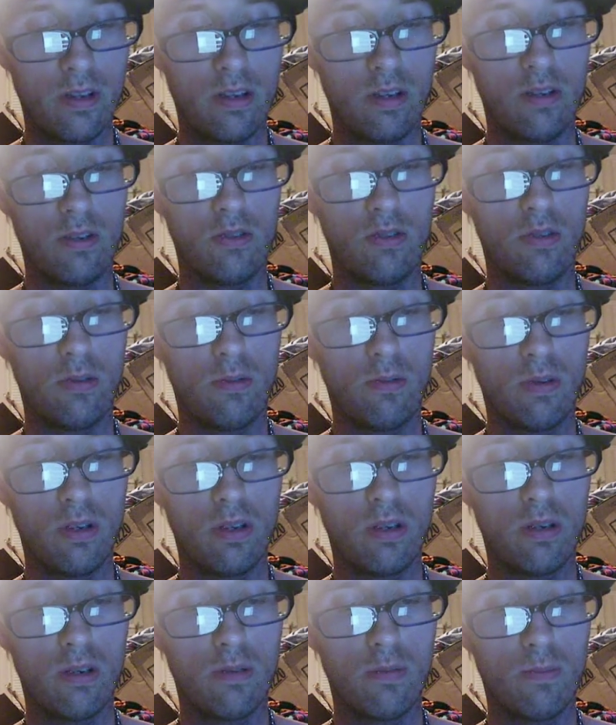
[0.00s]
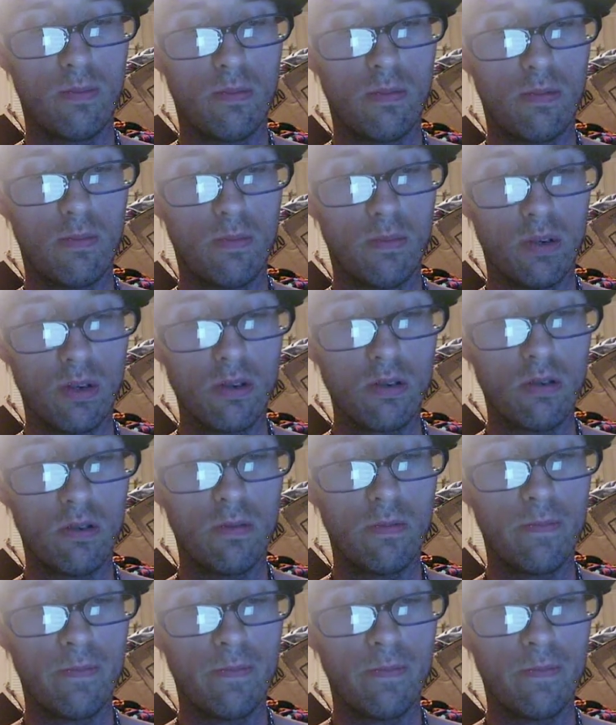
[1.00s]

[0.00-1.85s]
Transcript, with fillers: You know, Merkel.